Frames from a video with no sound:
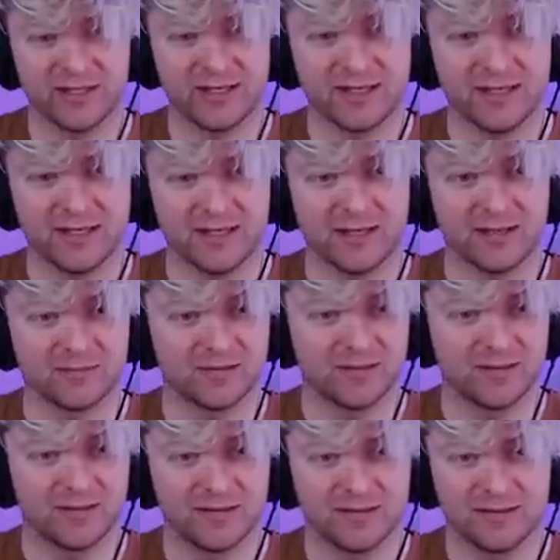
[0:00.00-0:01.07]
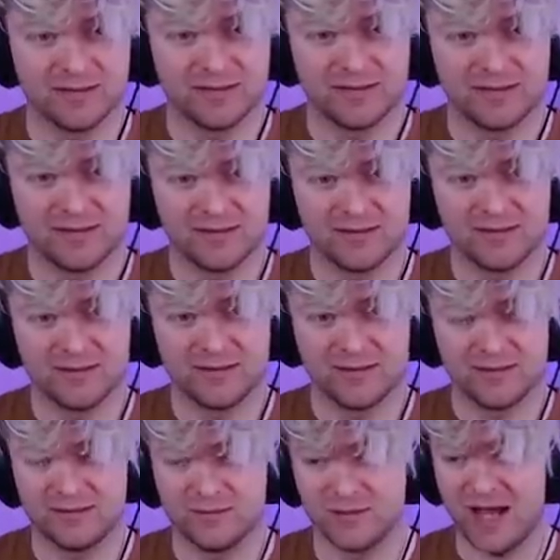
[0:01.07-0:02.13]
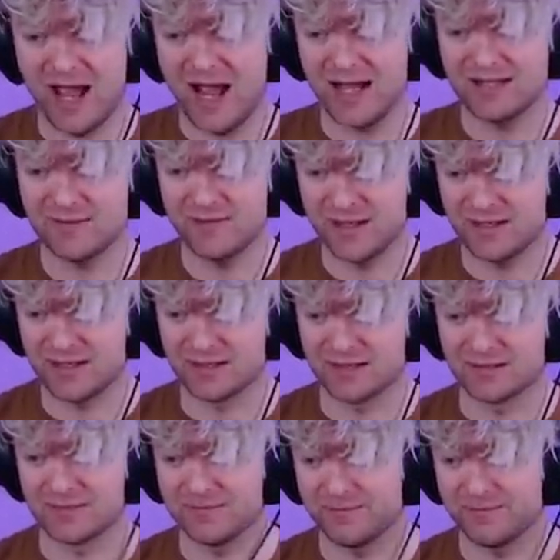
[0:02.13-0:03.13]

that king up. We're activating.